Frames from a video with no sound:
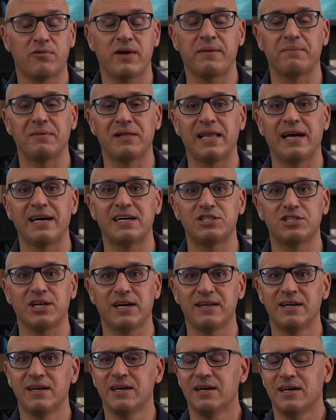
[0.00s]
around Malaysia.
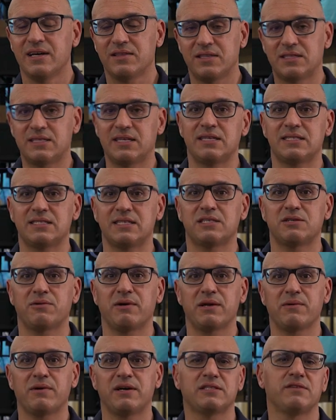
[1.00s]
The
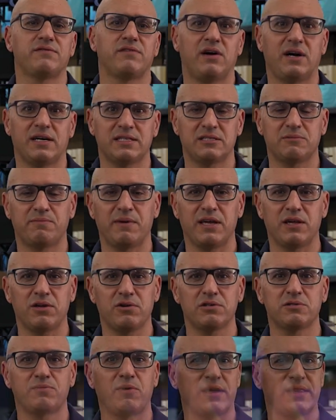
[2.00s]
TC21 device is being
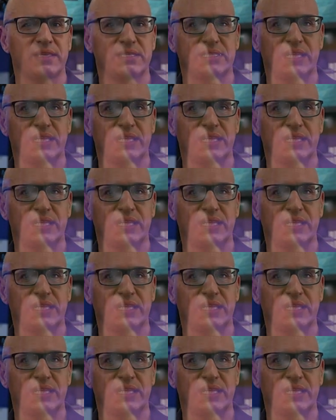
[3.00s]
used by the